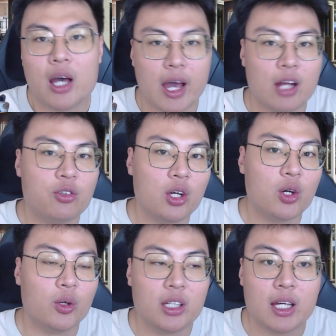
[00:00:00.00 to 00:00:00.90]
Android
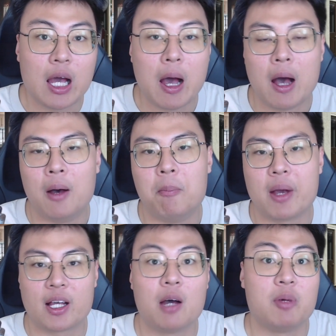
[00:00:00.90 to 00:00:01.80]
only uh,
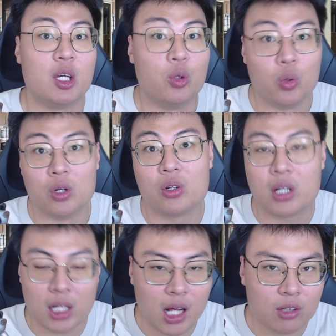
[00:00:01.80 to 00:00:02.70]
backup in Google
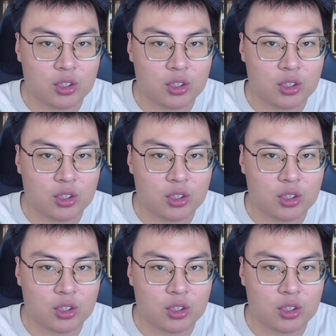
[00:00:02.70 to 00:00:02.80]
Cloud.